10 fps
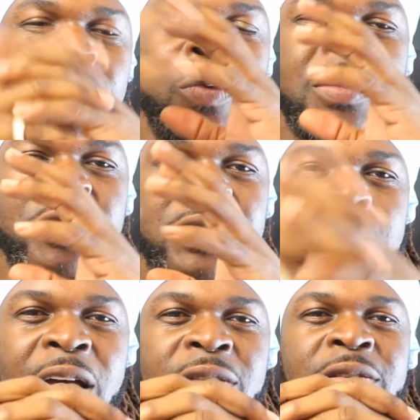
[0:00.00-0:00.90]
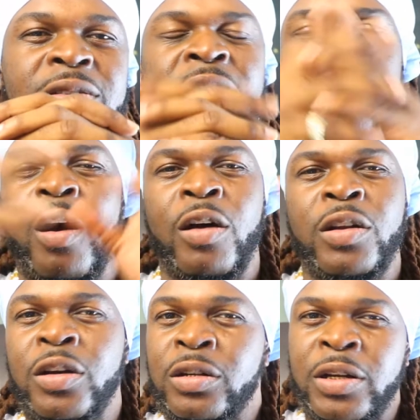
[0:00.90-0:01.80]
the original child, since
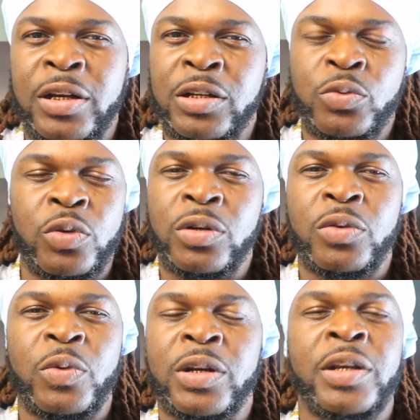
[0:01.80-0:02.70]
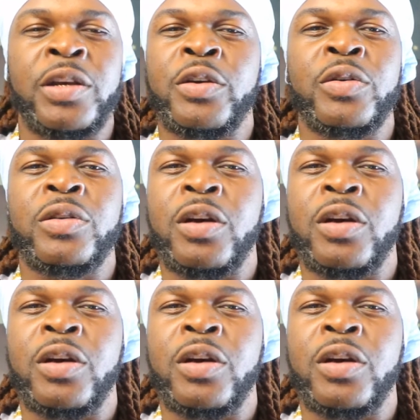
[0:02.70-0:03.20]
all of her kids were killed.